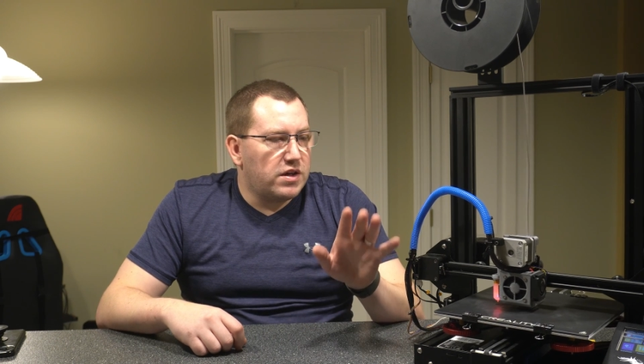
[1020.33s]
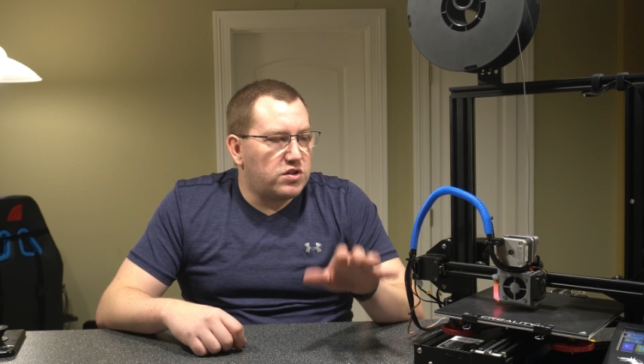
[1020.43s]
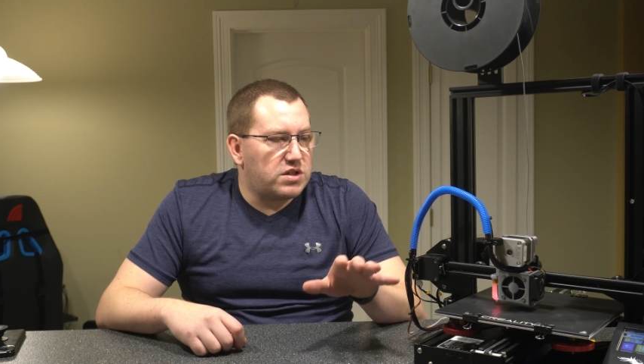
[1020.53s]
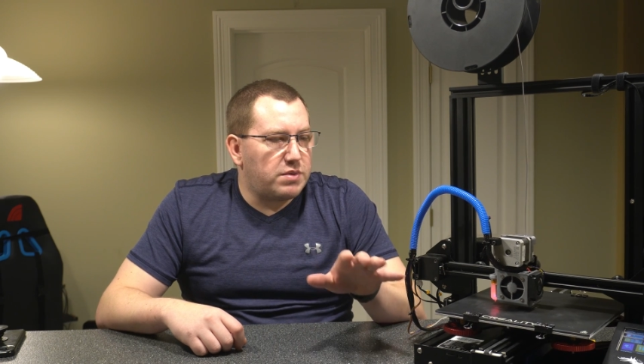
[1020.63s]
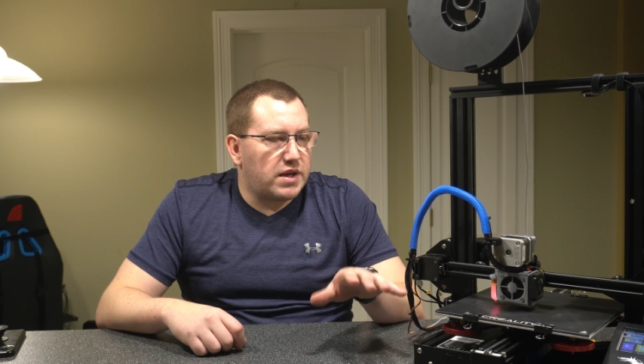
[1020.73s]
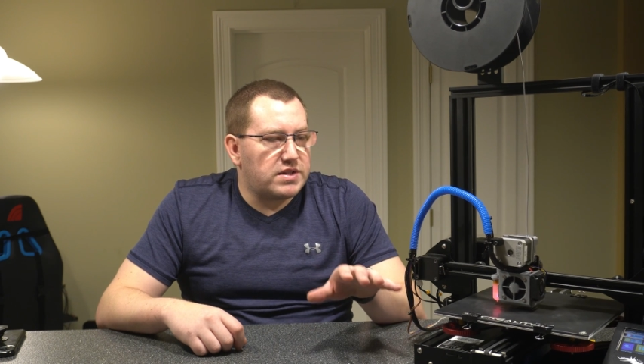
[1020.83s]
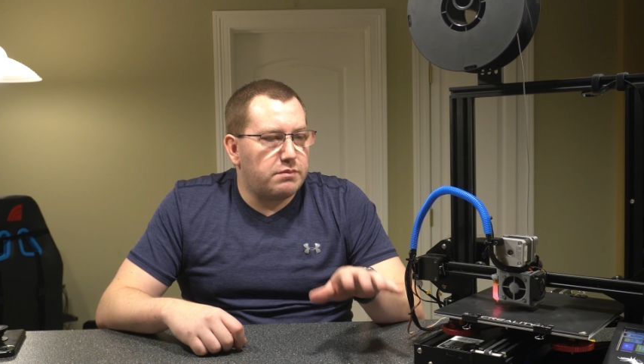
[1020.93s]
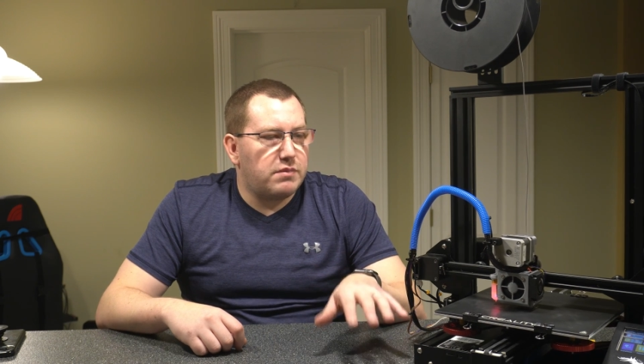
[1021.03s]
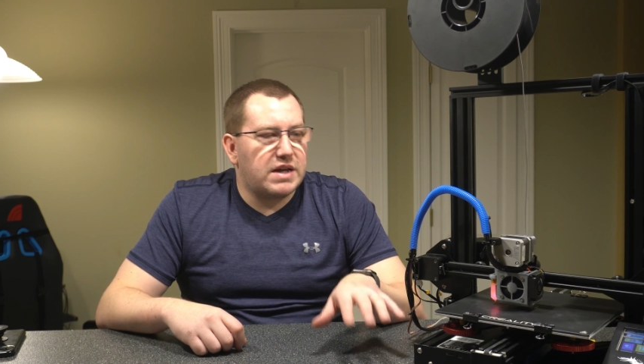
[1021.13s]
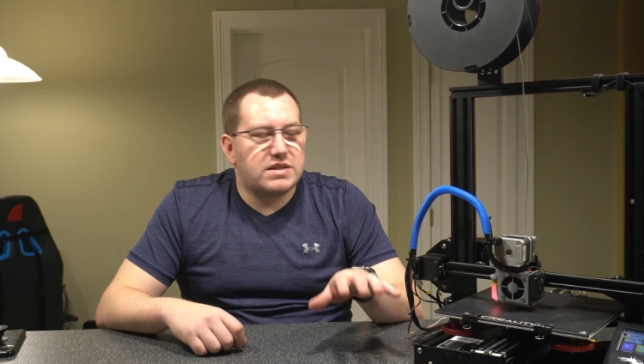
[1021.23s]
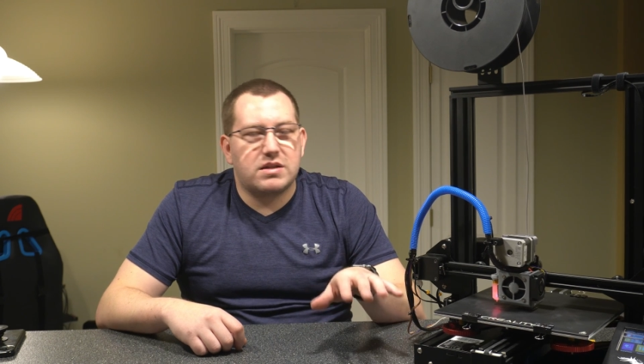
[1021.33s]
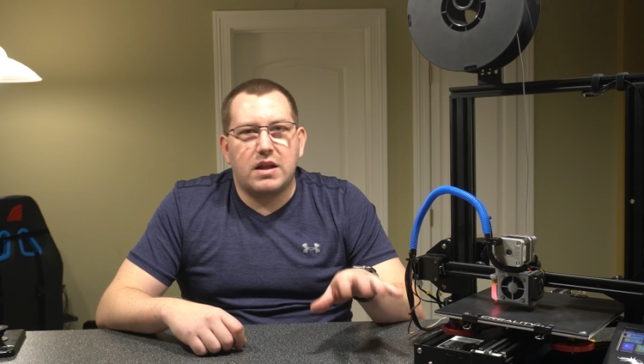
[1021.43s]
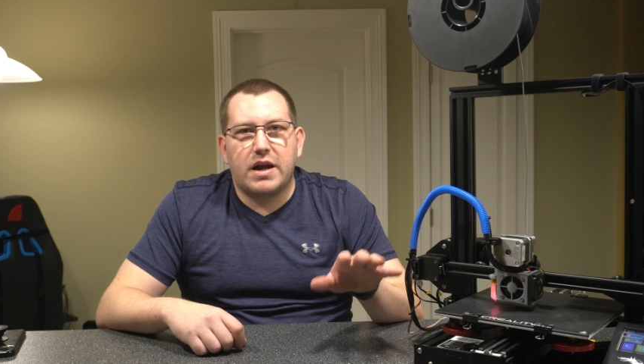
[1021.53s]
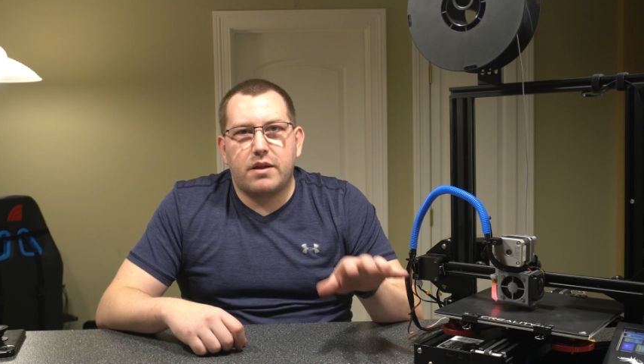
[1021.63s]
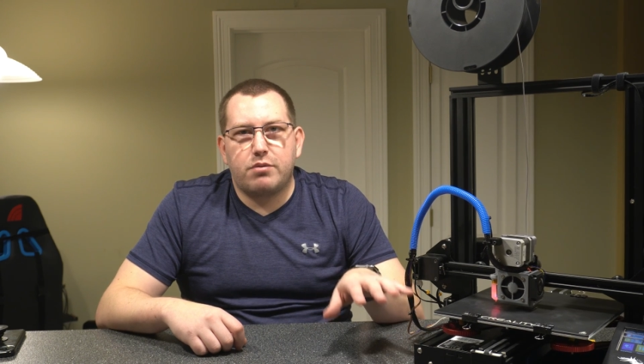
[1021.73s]
just because it makes a
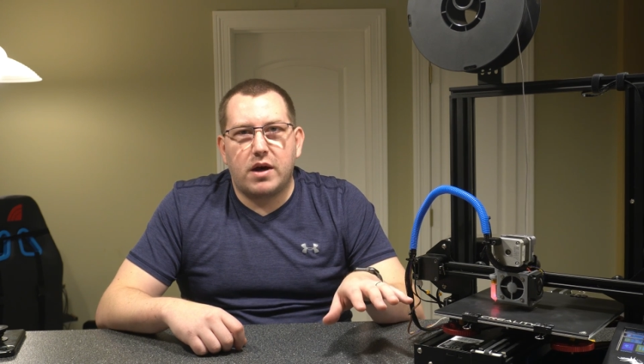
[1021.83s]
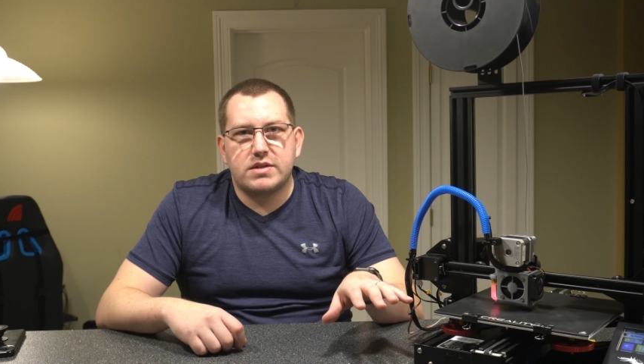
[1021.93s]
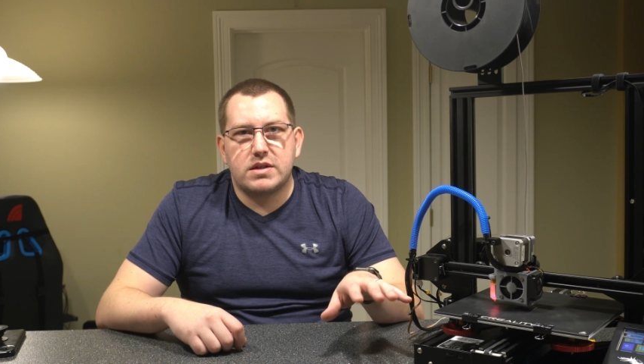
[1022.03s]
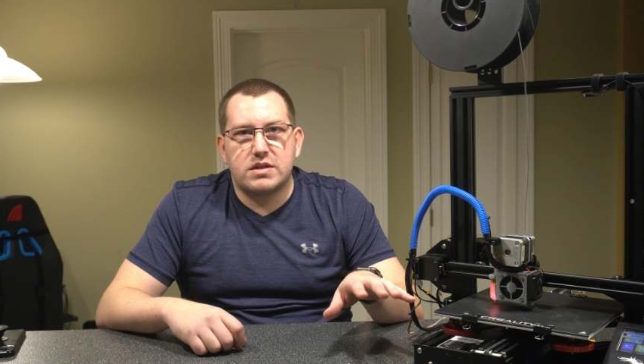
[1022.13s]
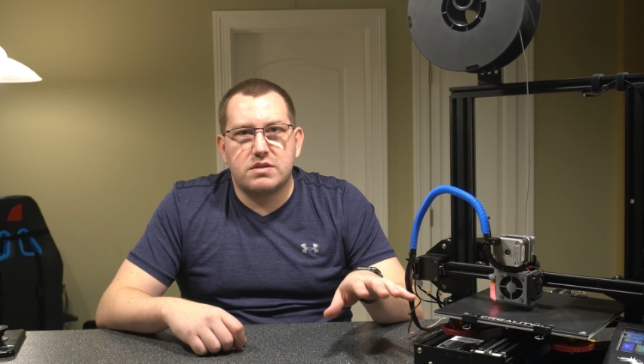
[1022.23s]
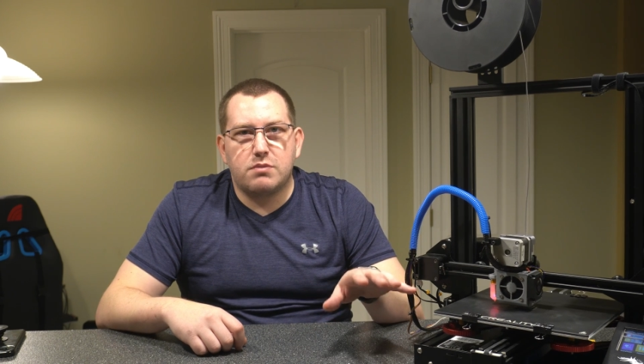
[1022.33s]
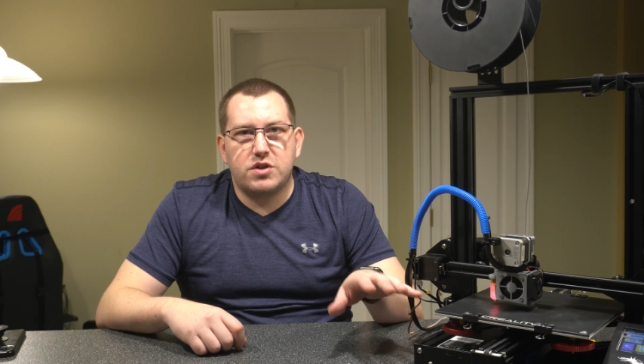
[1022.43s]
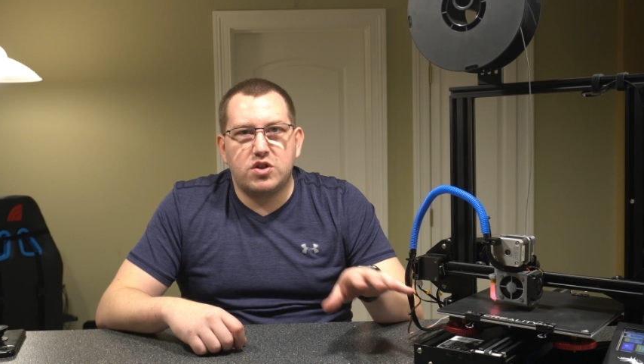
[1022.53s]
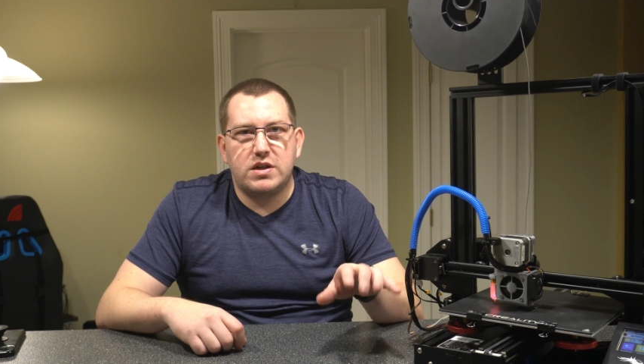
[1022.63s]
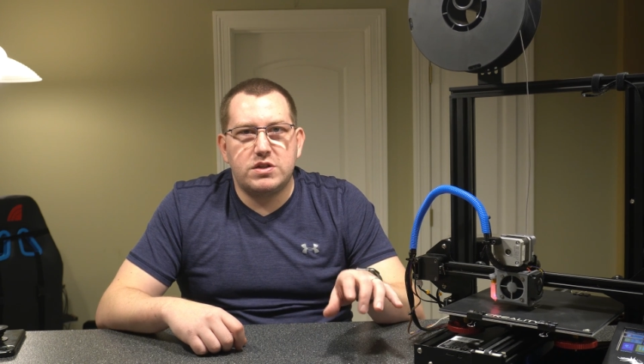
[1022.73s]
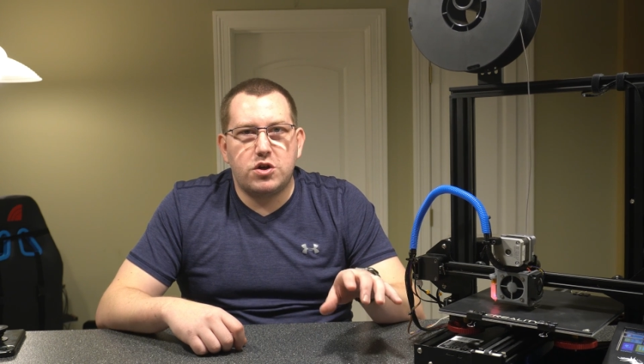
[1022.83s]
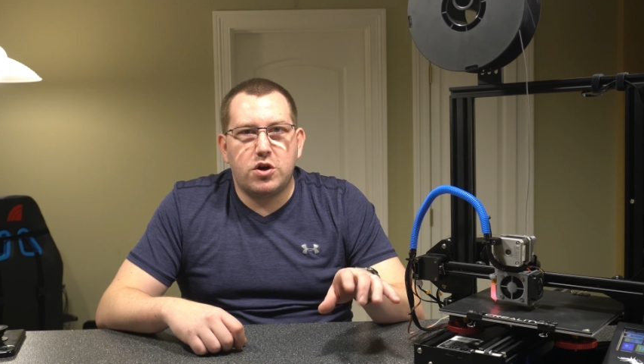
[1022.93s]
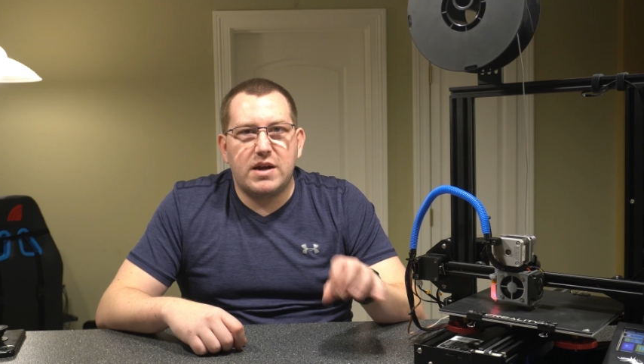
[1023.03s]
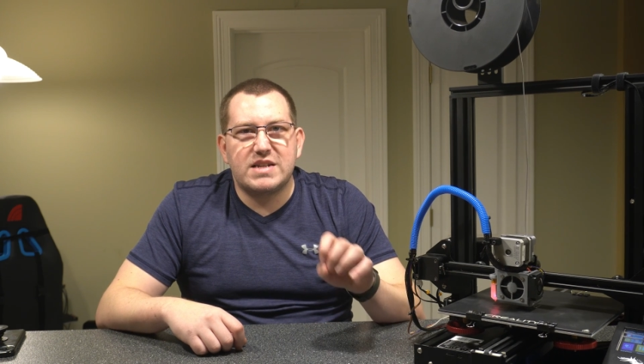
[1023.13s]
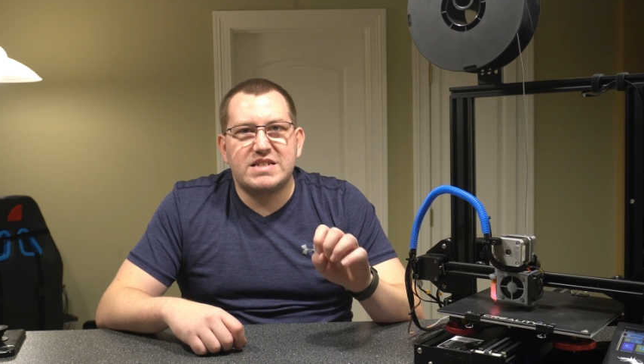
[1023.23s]
lot of the processes much easier,
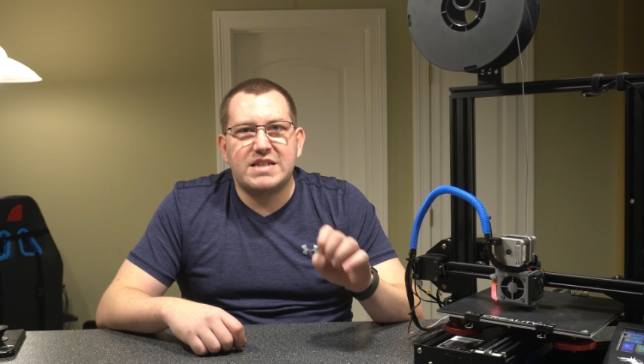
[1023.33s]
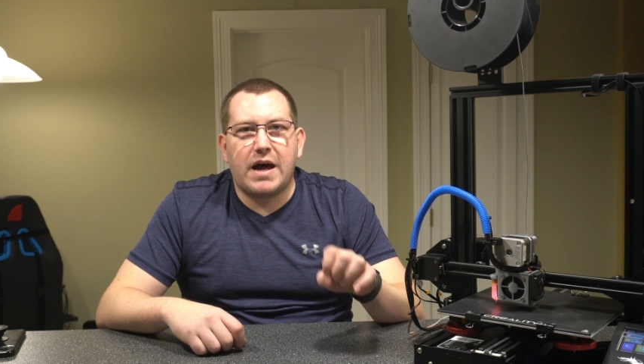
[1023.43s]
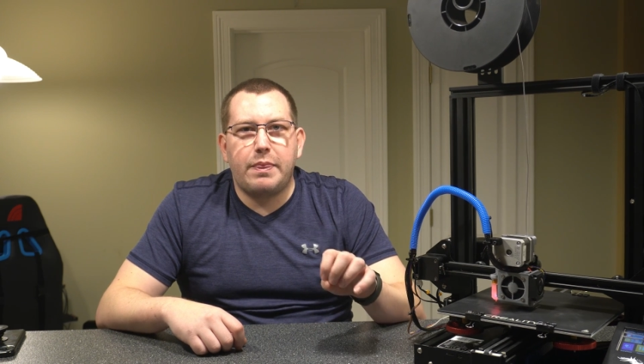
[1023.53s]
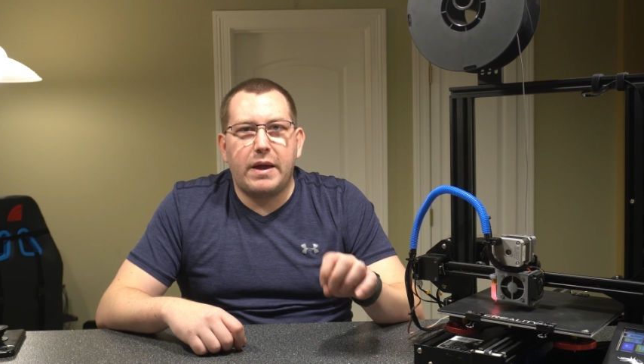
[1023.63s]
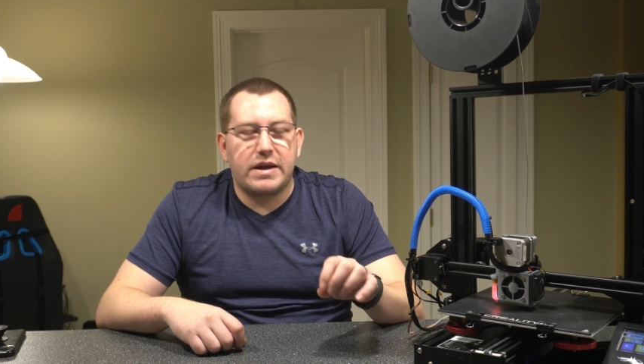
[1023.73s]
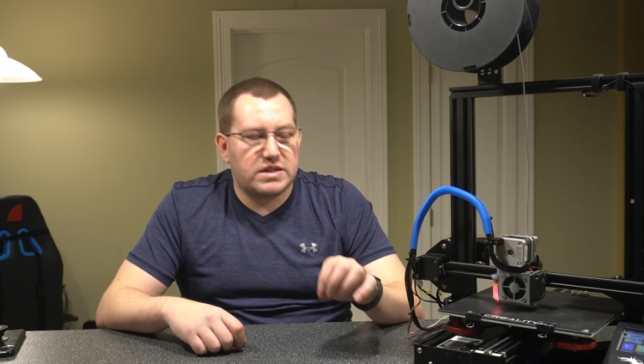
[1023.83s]
and it's not that